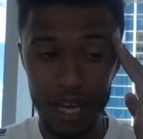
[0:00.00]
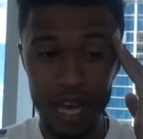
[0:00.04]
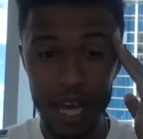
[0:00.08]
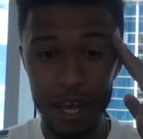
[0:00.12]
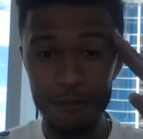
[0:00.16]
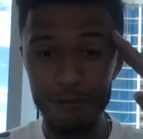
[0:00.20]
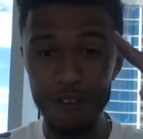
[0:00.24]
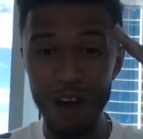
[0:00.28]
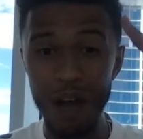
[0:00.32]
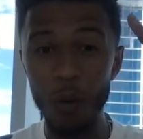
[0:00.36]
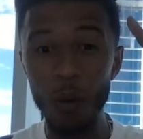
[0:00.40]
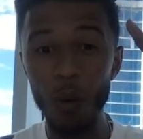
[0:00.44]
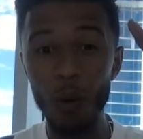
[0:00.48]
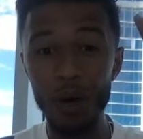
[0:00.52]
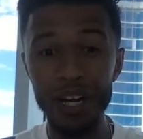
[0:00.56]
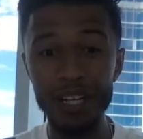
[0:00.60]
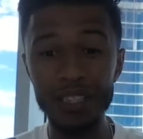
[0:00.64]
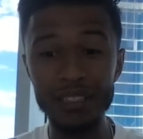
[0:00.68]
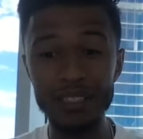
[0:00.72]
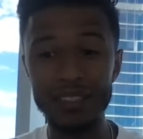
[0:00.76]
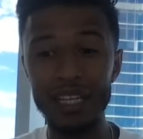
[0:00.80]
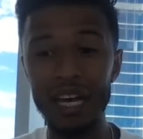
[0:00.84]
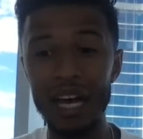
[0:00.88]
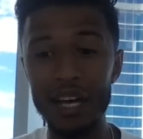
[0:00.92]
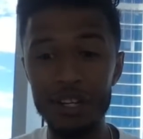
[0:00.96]
If I would
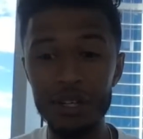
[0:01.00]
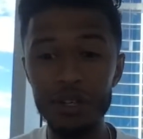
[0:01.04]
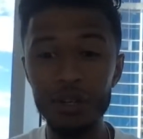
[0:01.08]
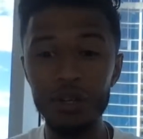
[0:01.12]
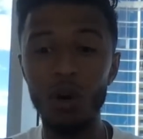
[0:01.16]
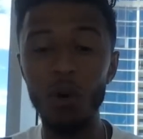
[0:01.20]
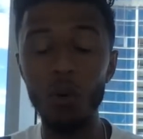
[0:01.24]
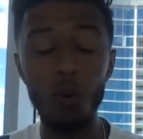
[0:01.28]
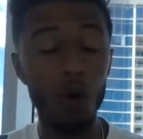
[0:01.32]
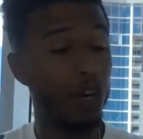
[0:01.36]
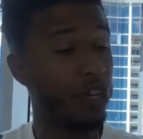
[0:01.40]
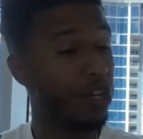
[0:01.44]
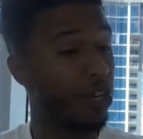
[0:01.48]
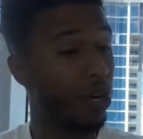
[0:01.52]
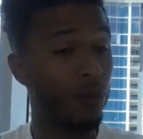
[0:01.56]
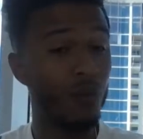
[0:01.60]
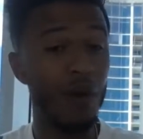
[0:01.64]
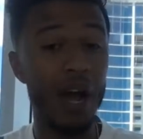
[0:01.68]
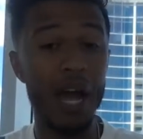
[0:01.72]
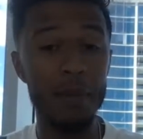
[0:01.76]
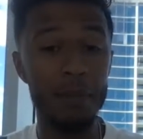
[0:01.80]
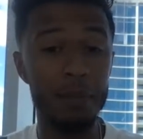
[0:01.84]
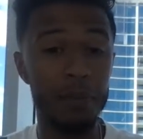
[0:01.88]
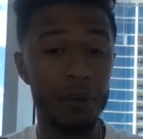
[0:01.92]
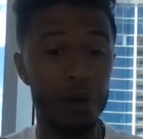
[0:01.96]
have said, you know what, you're
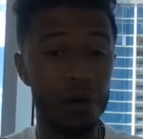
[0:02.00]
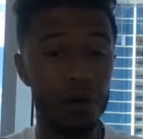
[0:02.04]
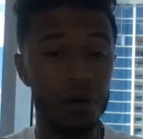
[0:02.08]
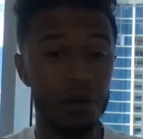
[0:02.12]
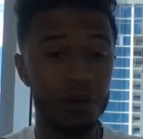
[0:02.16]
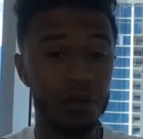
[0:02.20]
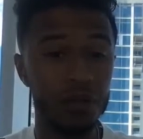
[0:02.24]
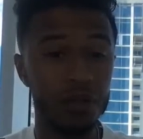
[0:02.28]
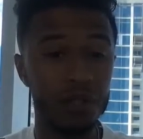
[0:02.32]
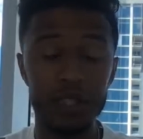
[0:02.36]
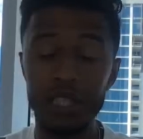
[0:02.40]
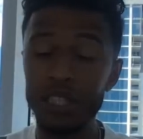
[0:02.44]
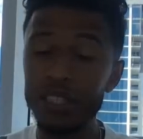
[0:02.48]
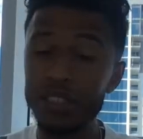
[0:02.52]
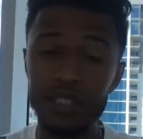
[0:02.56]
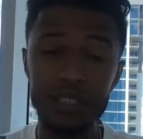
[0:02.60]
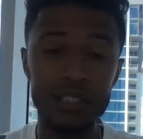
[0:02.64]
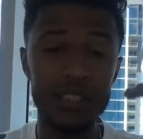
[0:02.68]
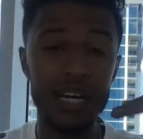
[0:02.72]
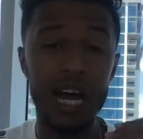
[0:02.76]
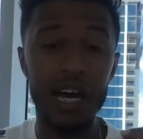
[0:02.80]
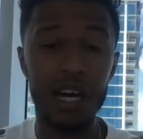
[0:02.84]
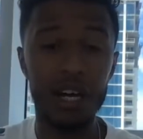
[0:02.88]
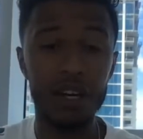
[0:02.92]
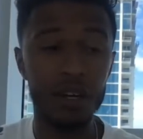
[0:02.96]
right, bro, this
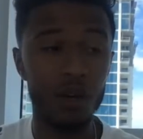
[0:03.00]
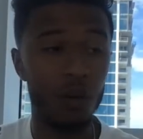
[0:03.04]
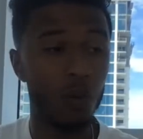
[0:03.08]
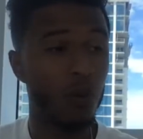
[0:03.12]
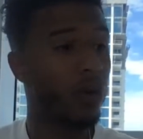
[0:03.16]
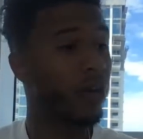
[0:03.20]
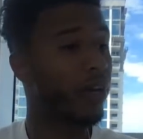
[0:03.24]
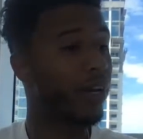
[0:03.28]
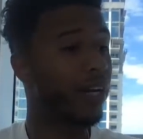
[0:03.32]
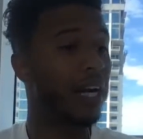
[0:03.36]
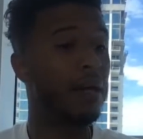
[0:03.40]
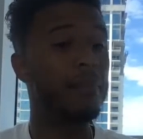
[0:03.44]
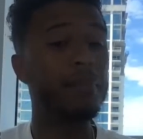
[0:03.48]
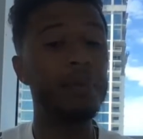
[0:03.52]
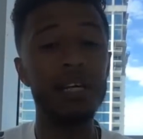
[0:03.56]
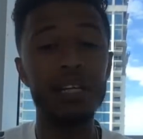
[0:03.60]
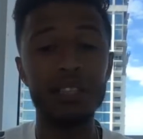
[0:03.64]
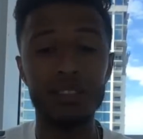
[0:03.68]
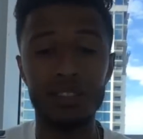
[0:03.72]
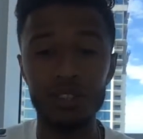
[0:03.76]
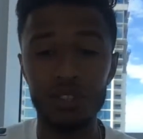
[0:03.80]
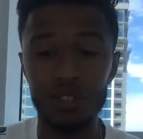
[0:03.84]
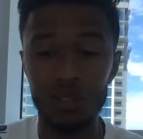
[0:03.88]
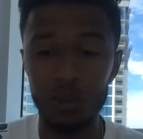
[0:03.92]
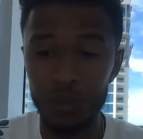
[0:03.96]
is not going to work, let me
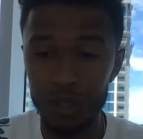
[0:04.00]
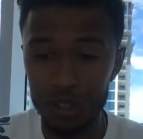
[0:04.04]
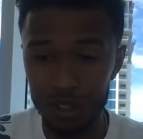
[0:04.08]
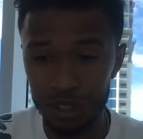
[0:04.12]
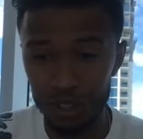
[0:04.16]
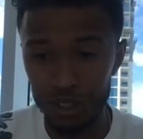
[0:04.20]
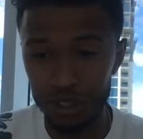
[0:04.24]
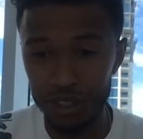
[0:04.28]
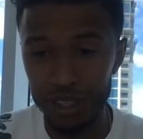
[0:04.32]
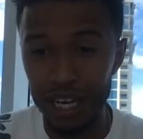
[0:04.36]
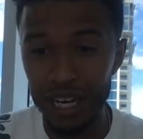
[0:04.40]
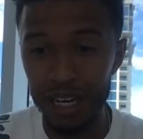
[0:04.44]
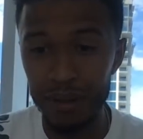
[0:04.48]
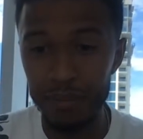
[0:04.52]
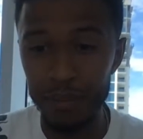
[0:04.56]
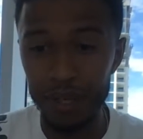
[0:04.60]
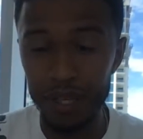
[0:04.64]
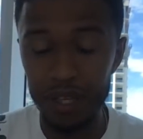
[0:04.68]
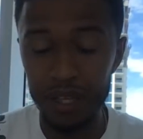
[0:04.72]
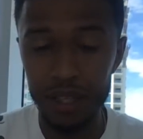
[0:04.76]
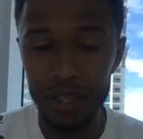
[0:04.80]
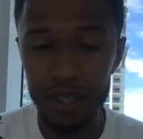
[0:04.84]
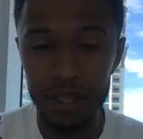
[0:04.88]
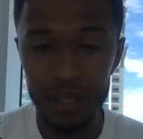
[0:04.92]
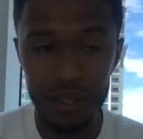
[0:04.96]
listen to what you're telling
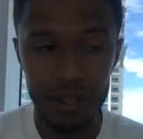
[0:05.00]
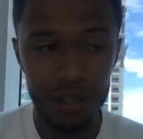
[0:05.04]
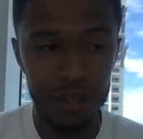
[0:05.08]
me,